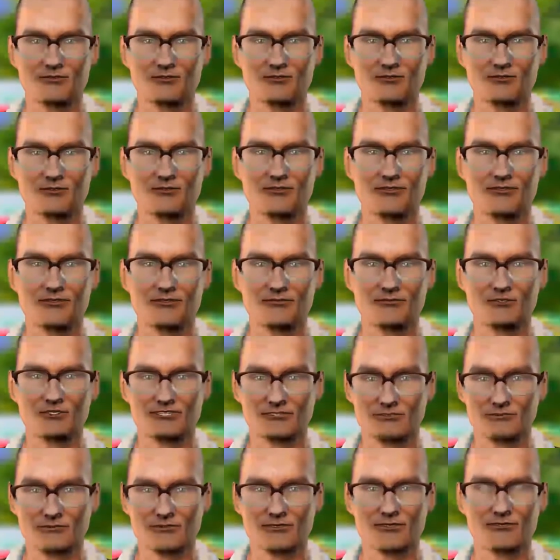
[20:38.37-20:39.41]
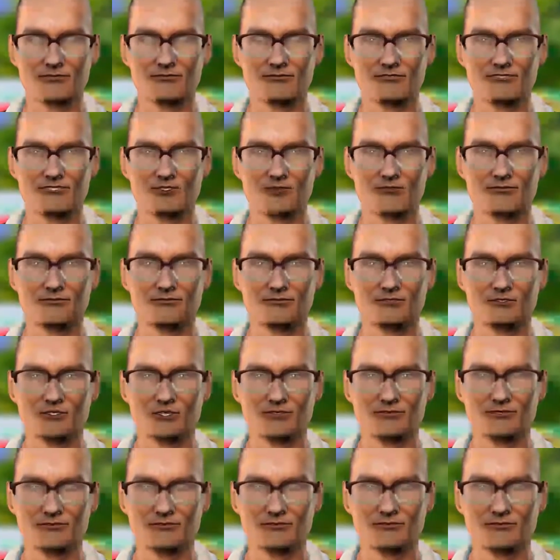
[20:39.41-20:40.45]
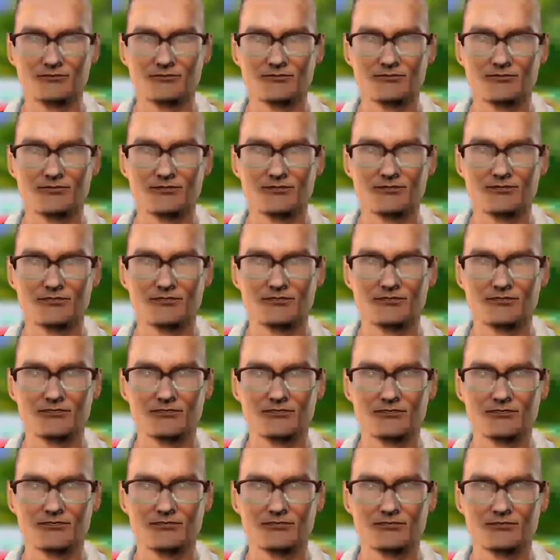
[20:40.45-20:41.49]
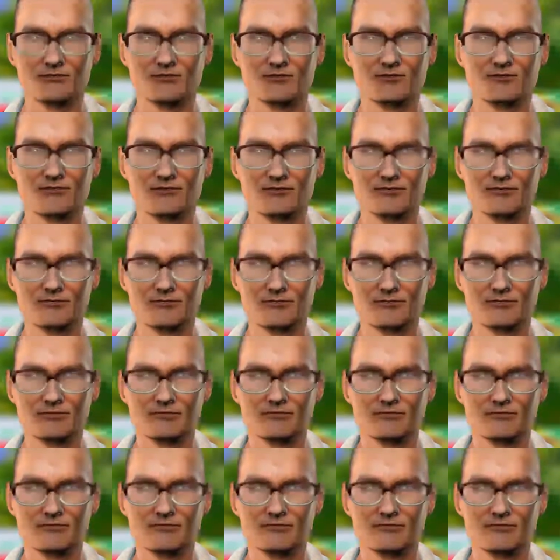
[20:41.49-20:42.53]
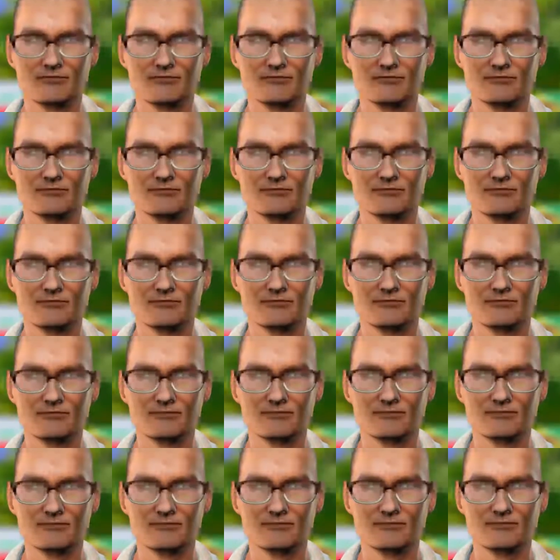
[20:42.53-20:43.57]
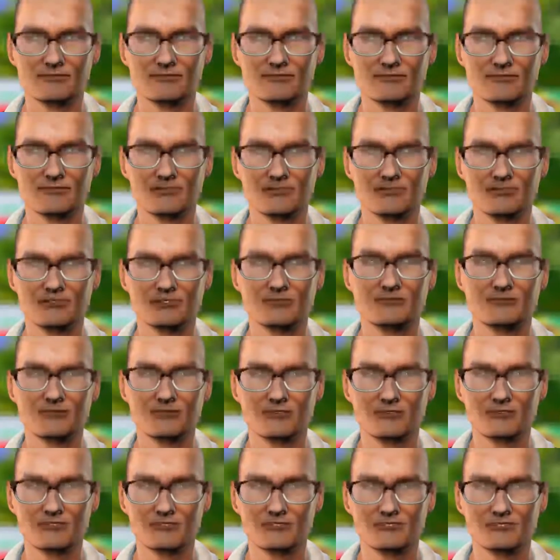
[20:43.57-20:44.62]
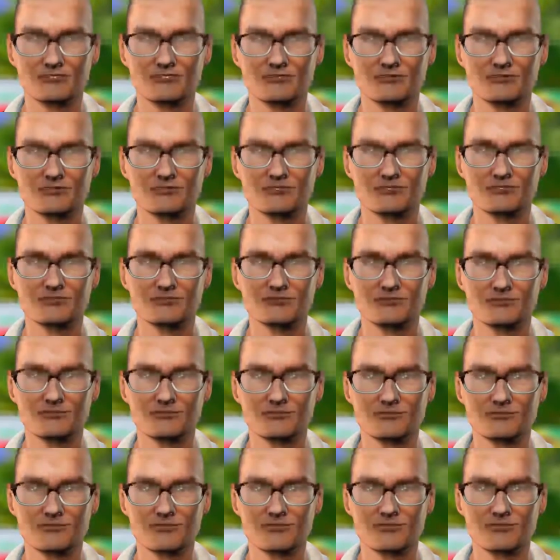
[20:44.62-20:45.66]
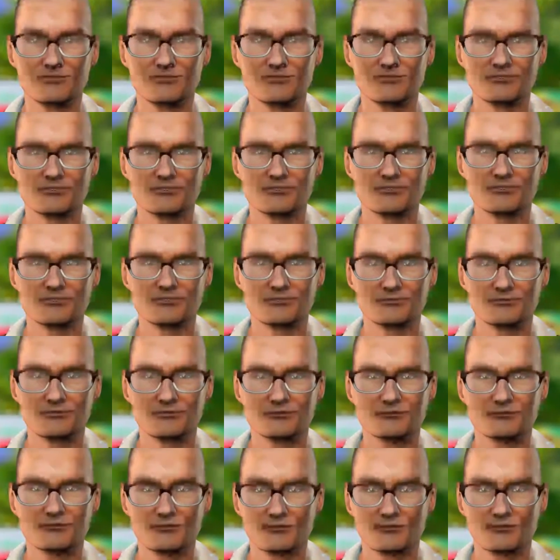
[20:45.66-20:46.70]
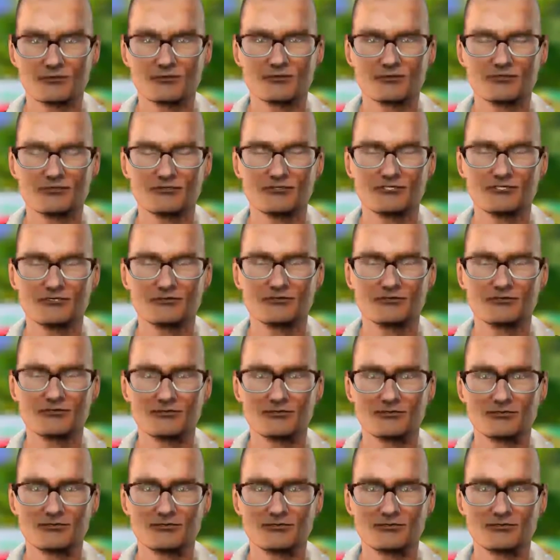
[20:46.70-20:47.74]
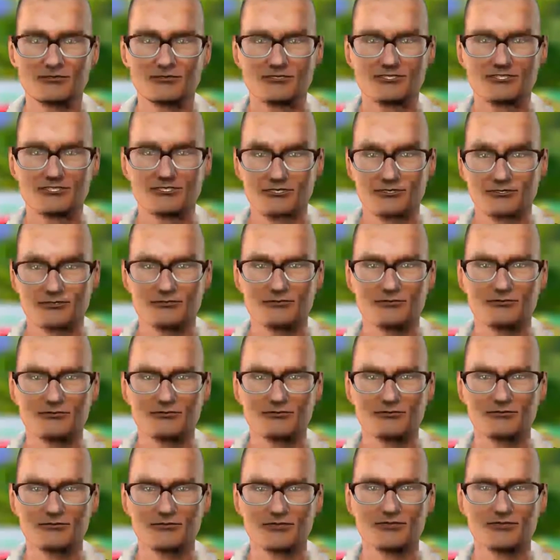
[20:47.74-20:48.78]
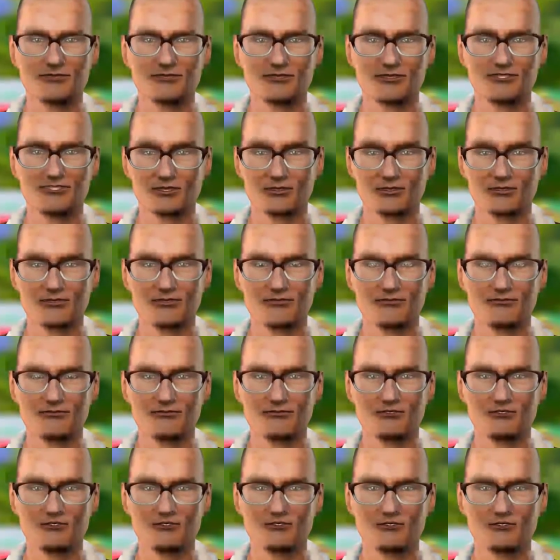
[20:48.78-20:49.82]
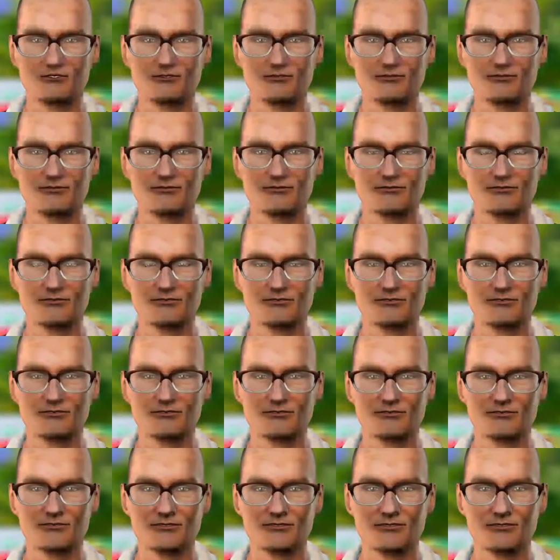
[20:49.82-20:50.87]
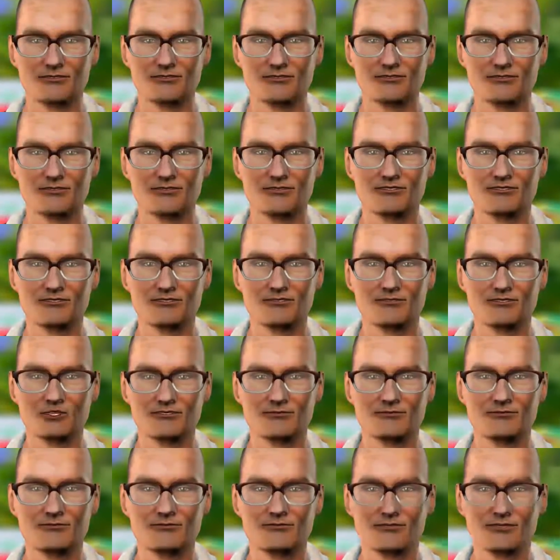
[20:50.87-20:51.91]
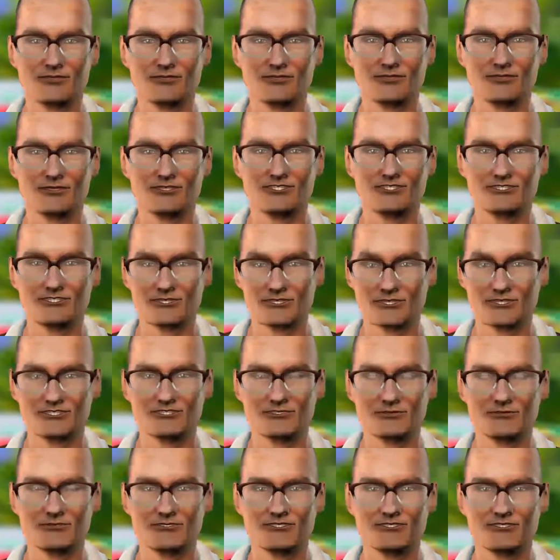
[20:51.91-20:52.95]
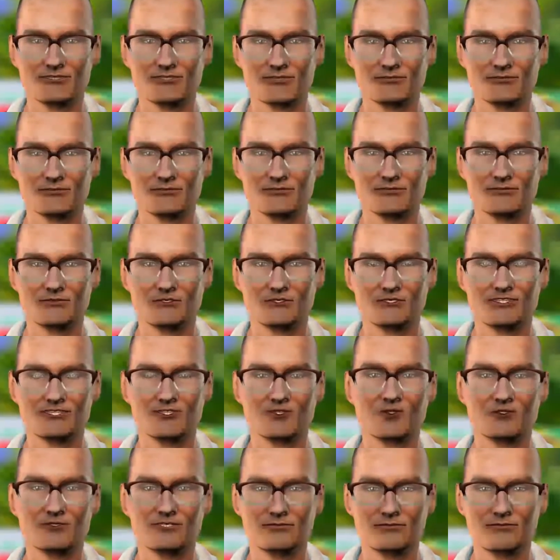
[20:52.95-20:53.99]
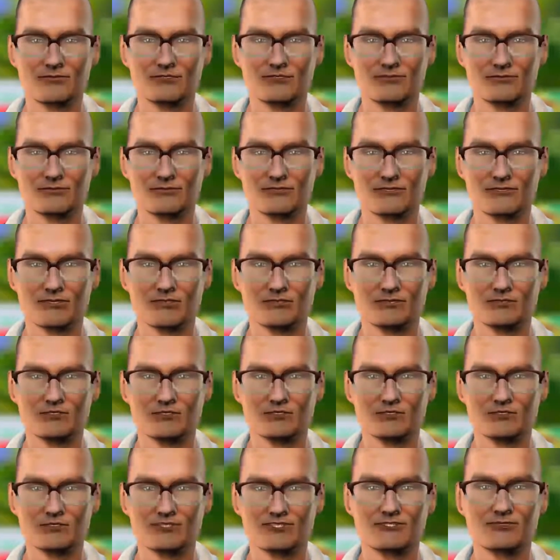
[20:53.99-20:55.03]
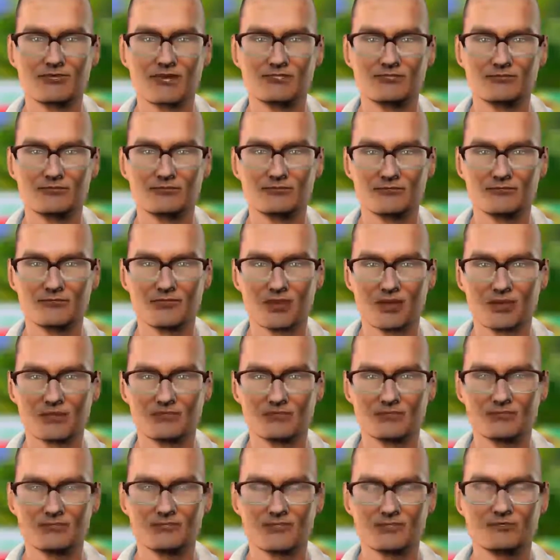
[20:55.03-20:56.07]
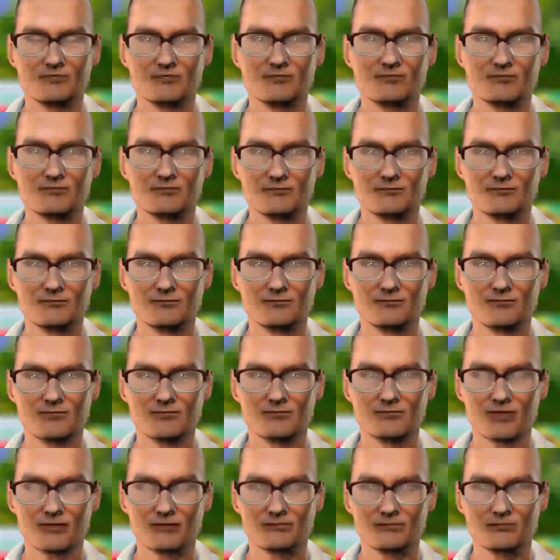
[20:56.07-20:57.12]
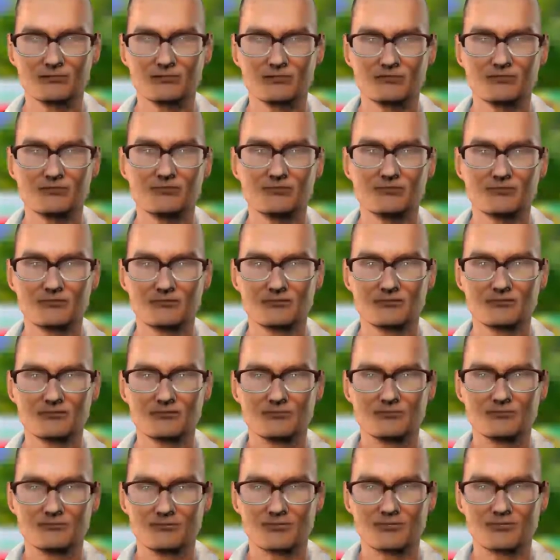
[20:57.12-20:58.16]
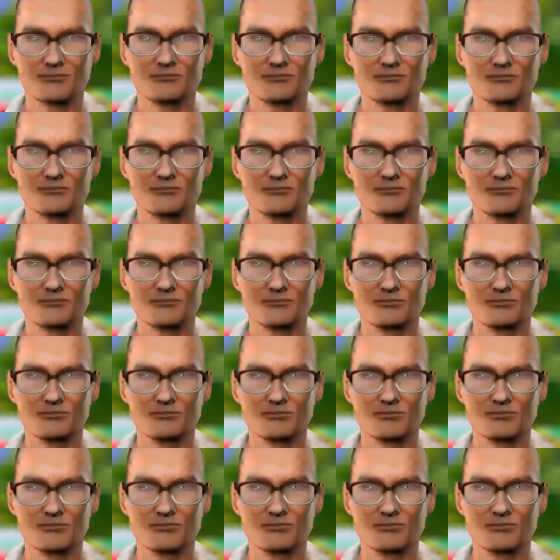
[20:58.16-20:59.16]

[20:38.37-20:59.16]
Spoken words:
The son, his name was Ibrahim, and the Prophet Muhammad, of course, may God's peace and blessings be upon him. You know, he longed for a son, and he had this beautiful son, his name was Ibrahim. But when Ibrahim was 6 months old, just 6 months old, this baby died actually in the arms of the Prophet Muhammad.